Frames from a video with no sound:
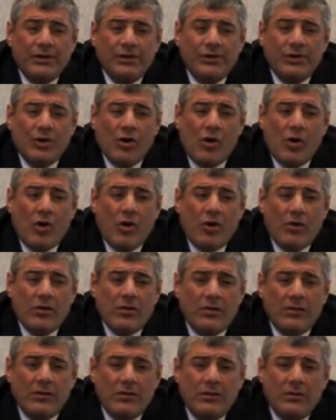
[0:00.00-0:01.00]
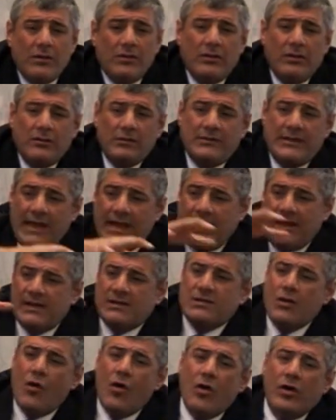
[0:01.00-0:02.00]
Your
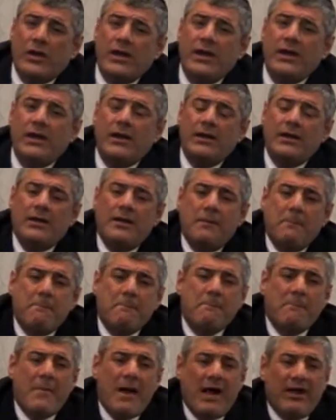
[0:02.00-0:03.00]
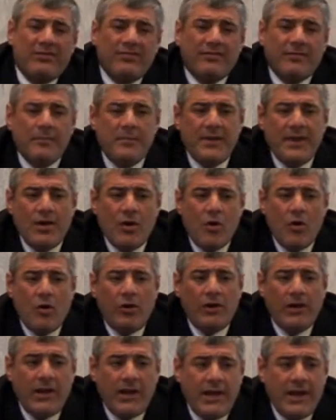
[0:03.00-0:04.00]
territory must be
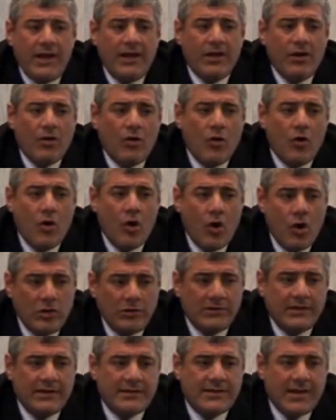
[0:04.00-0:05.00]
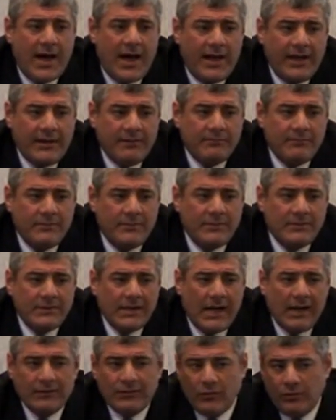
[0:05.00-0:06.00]
holy all the time,
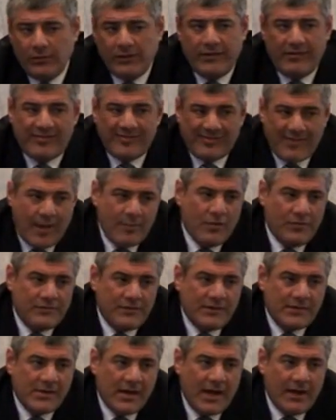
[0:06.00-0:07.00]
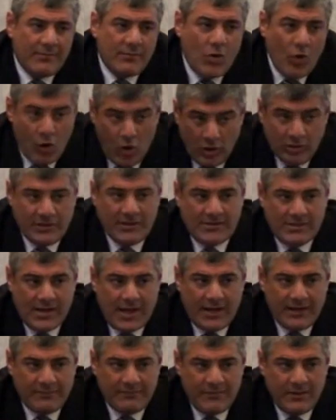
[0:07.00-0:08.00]
not only some of the time, all the
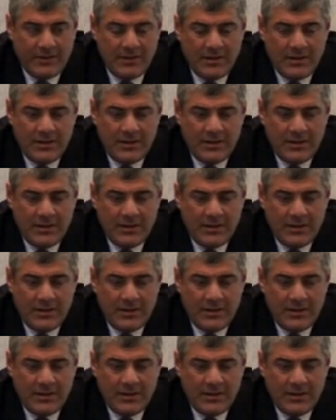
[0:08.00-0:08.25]
time.